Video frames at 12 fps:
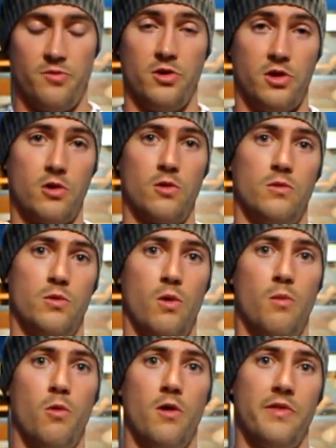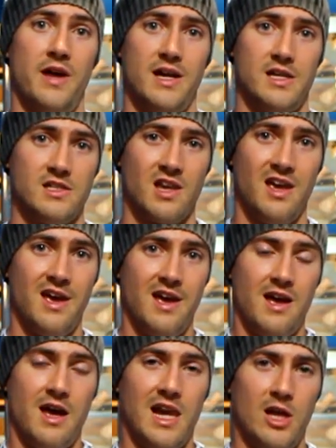but you want one that is
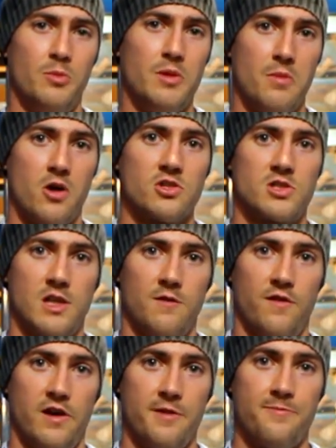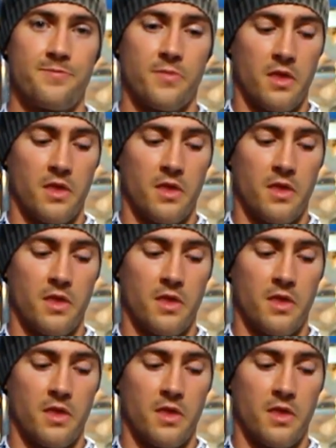a little bit more stiffer,